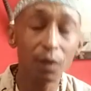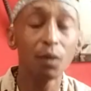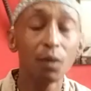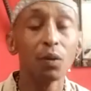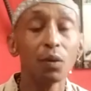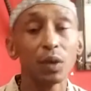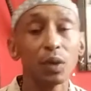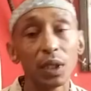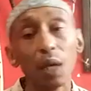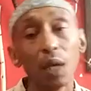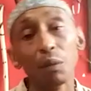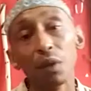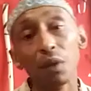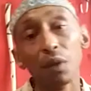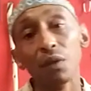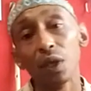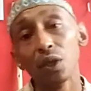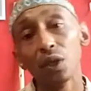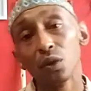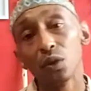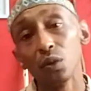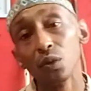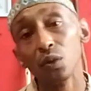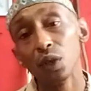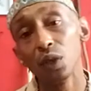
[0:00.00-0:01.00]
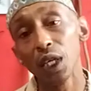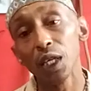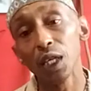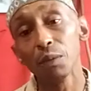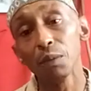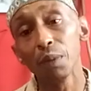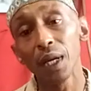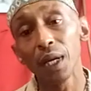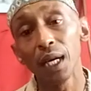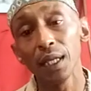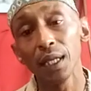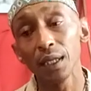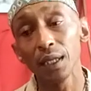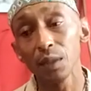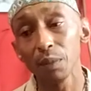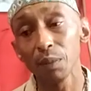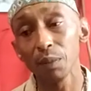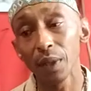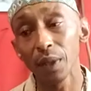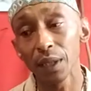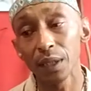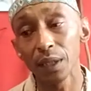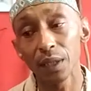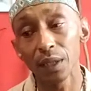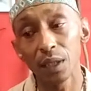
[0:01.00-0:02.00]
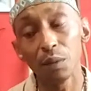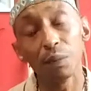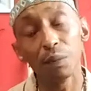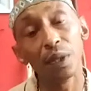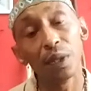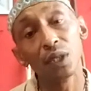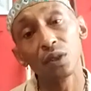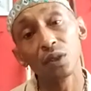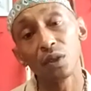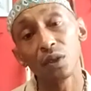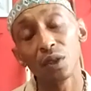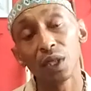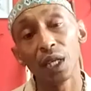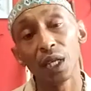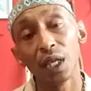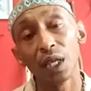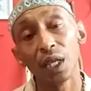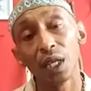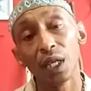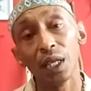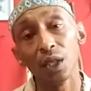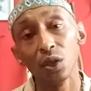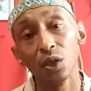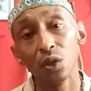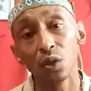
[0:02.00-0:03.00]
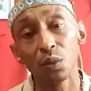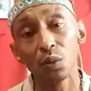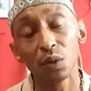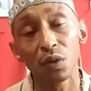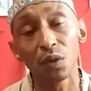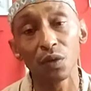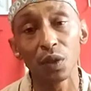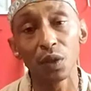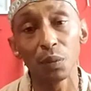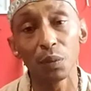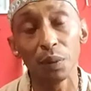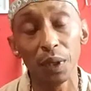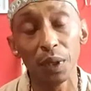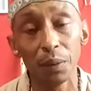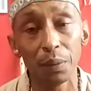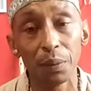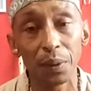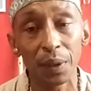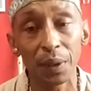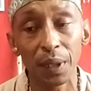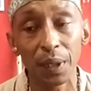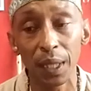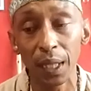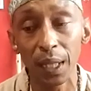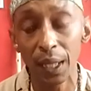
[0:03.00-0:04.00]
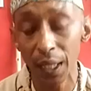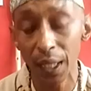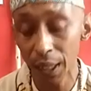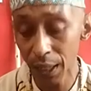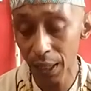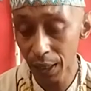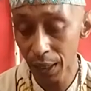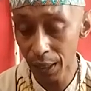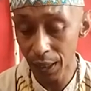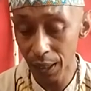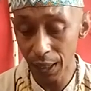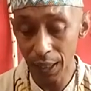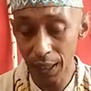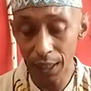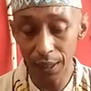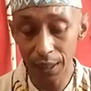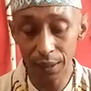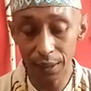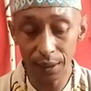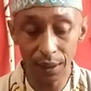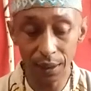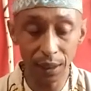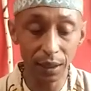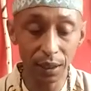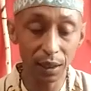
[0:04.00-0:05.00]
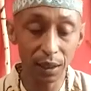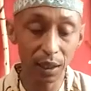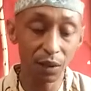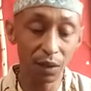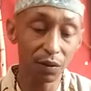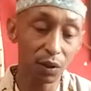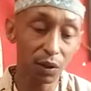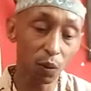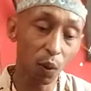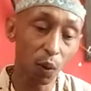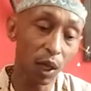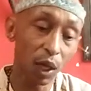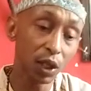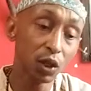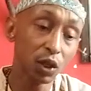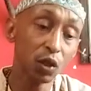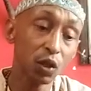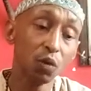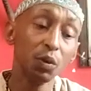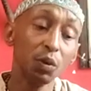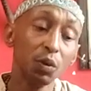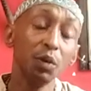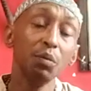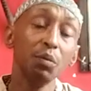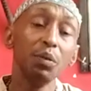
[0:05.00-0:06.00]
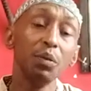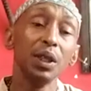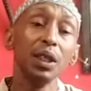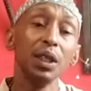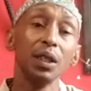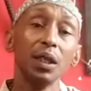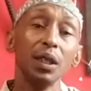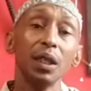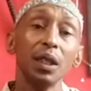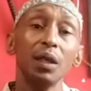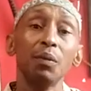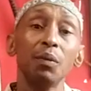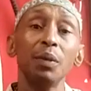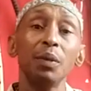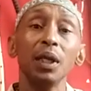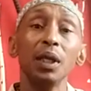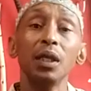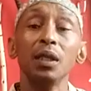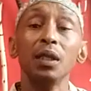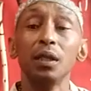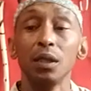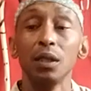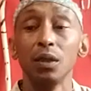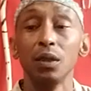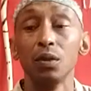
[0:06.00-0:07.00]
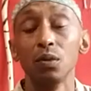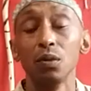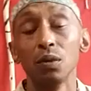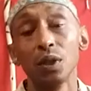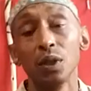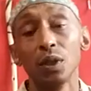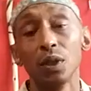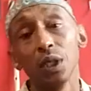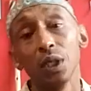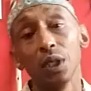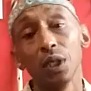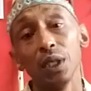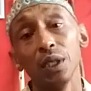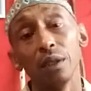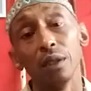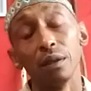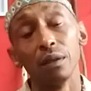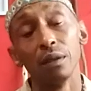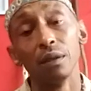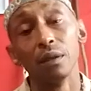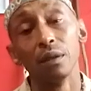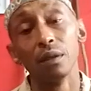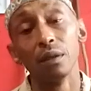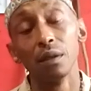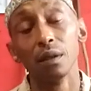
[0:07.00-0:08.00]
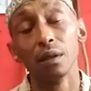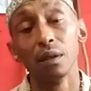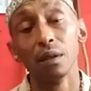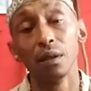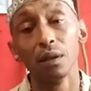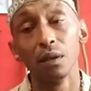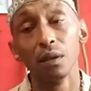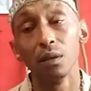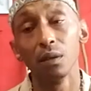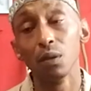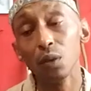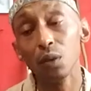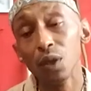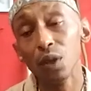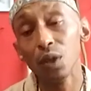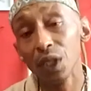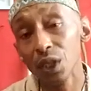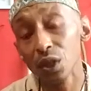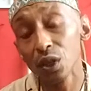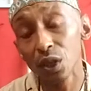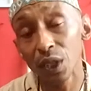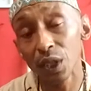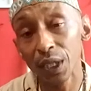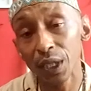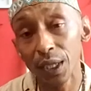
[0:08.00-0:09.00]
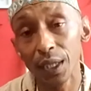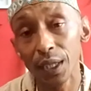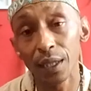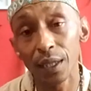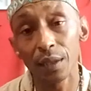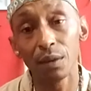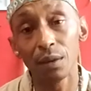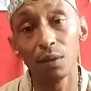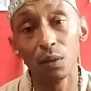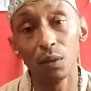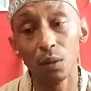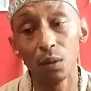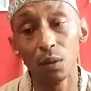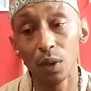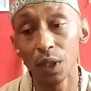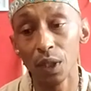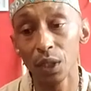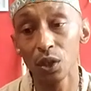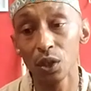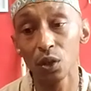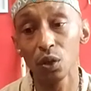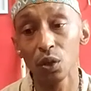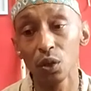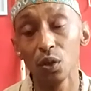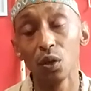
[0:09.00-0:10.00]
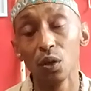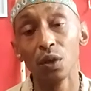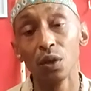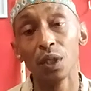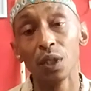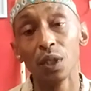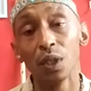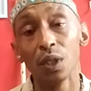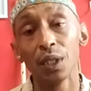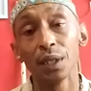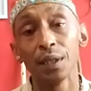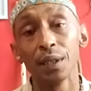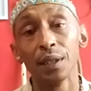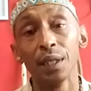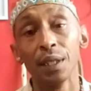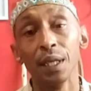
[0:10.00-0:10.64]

Some of us do take plants, but it depends on the age groups of the people. And this gives one human being the ability to see who needs healing, who needs curing.